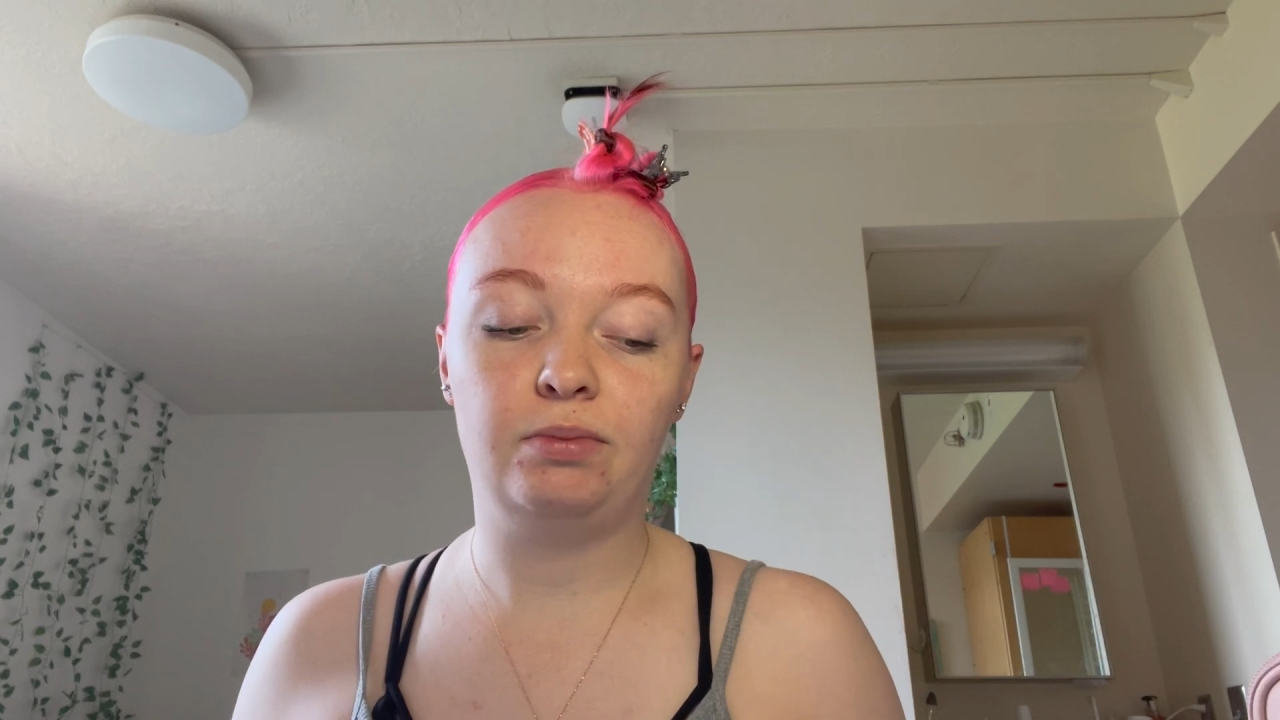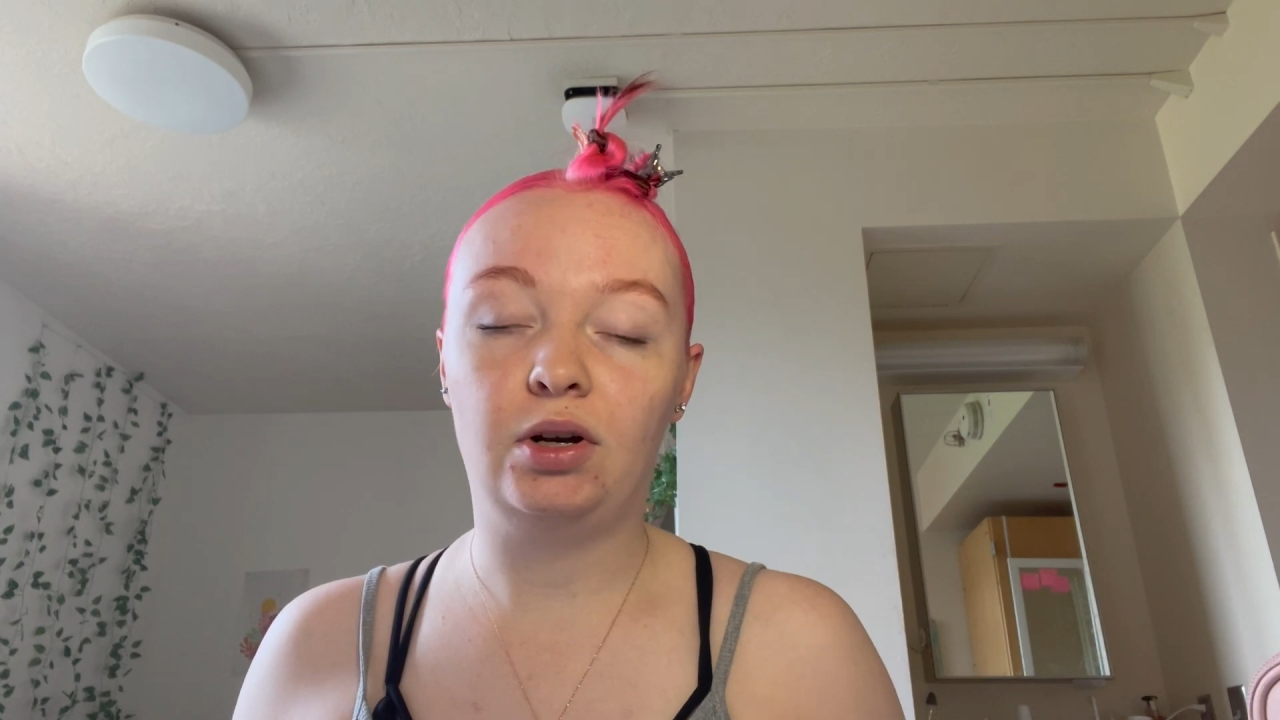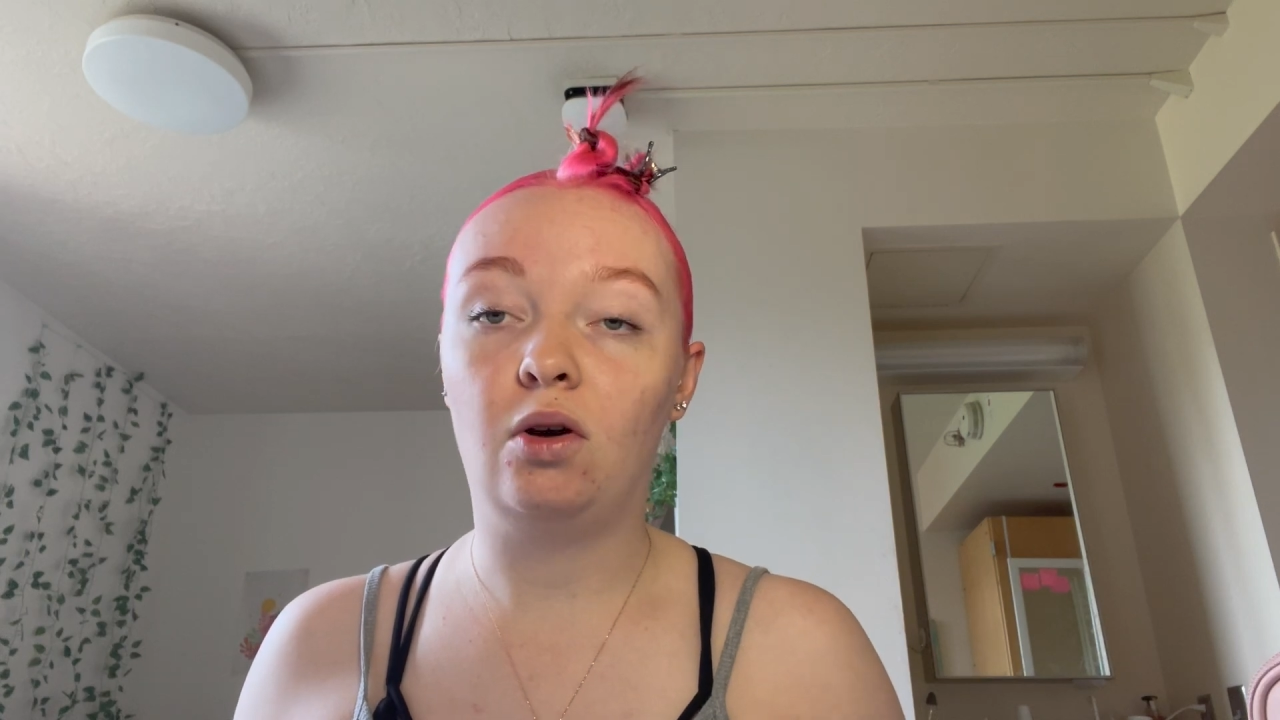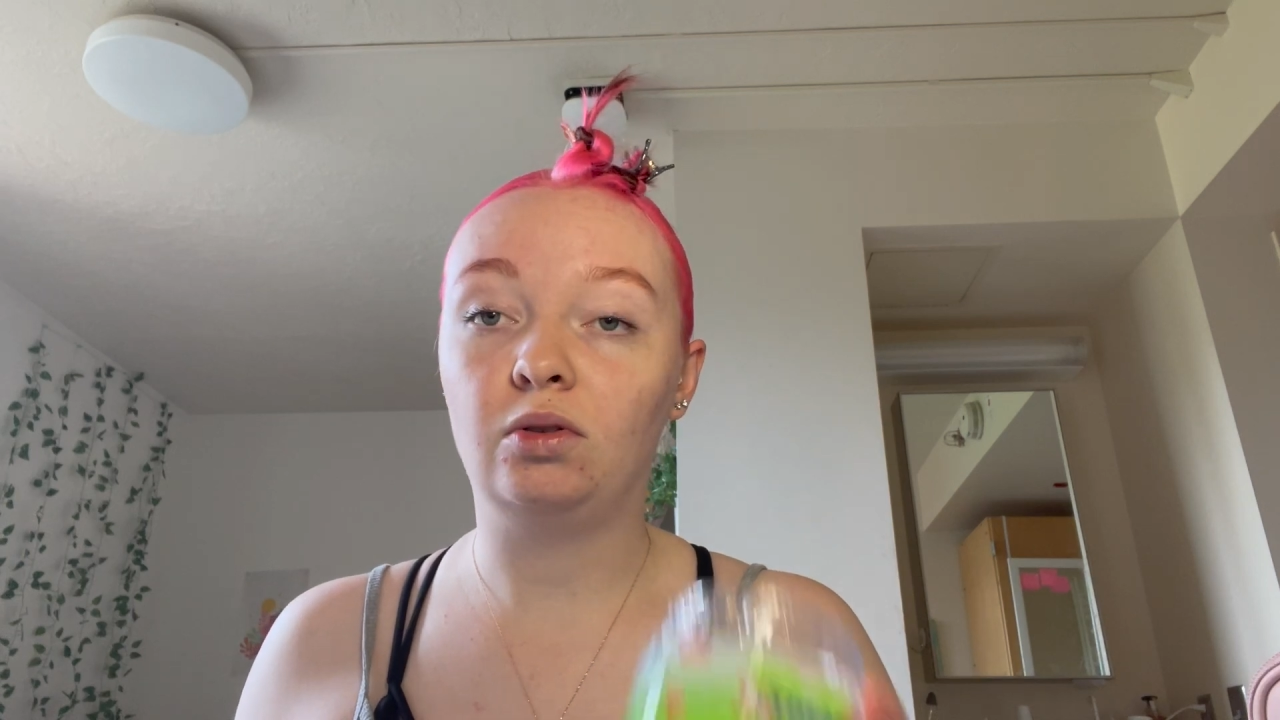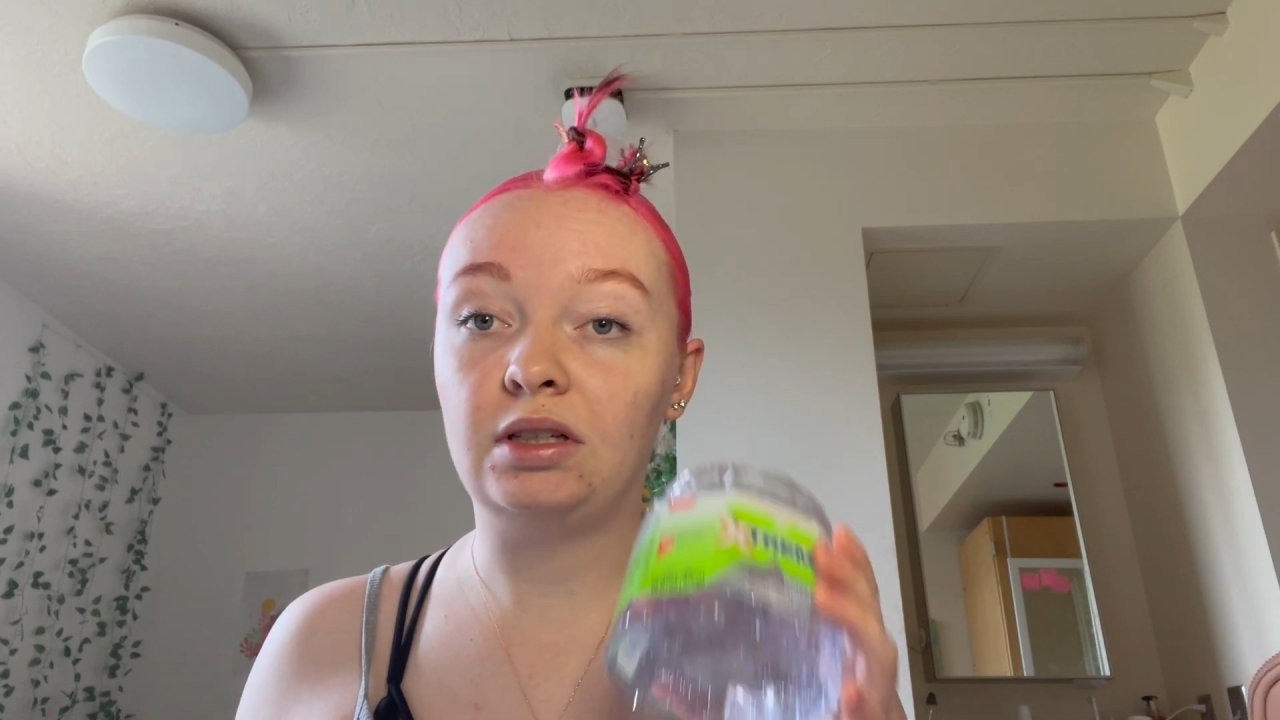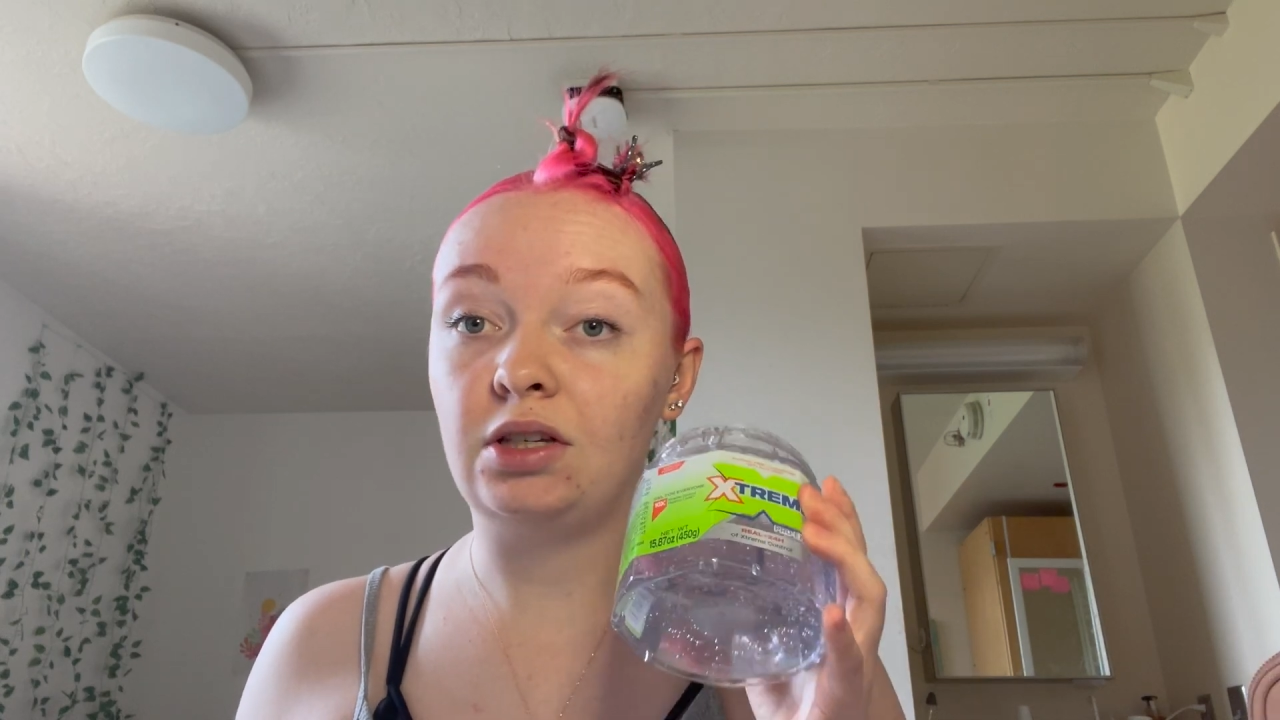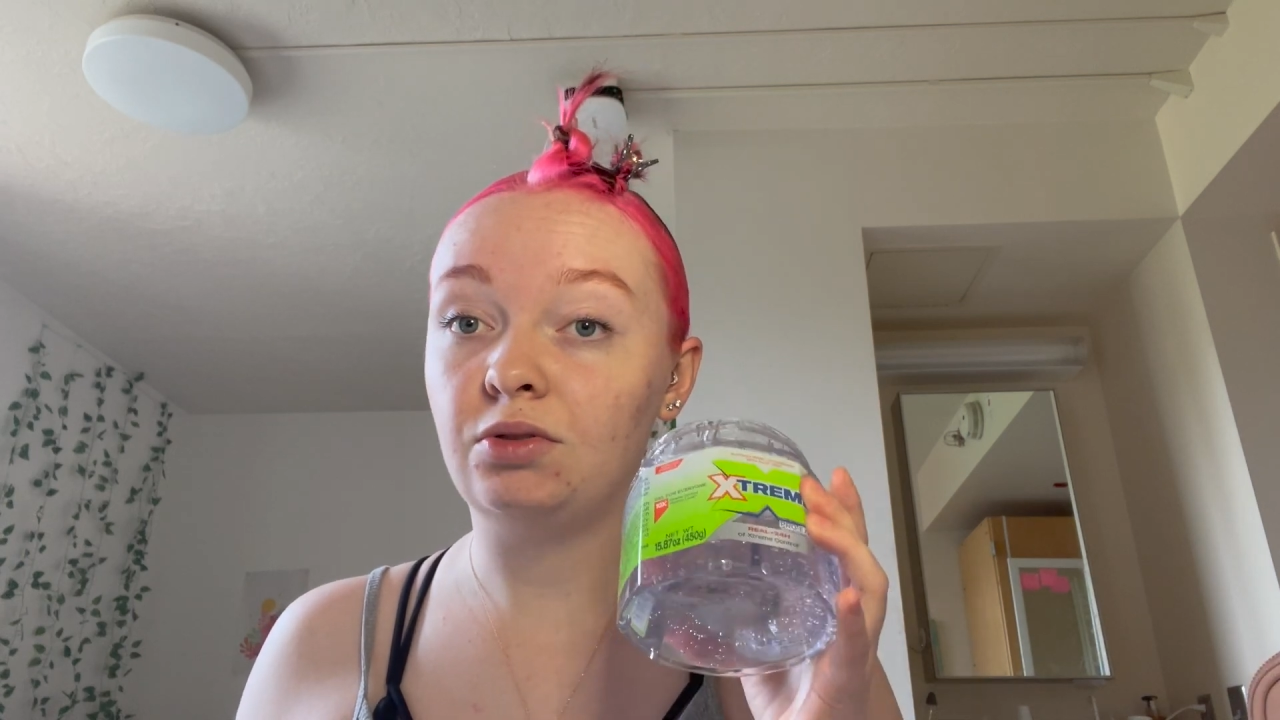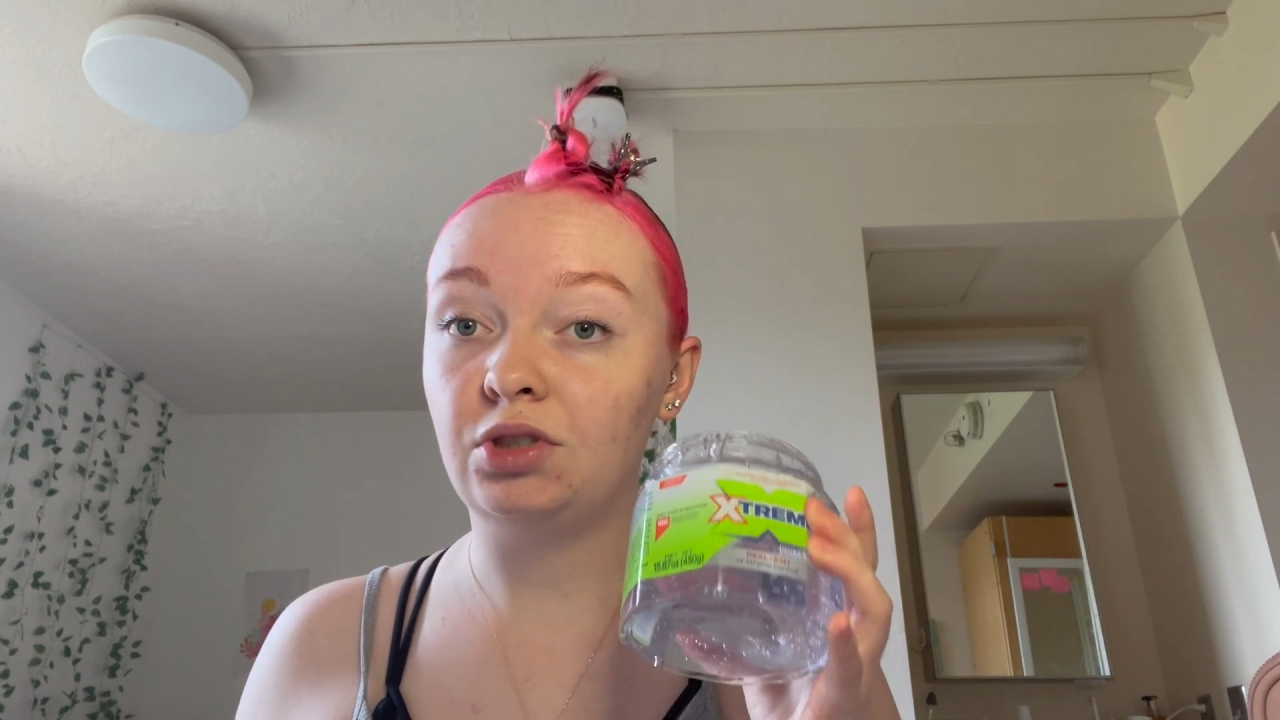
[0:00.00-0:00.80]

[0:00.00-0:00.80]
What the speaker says: but only use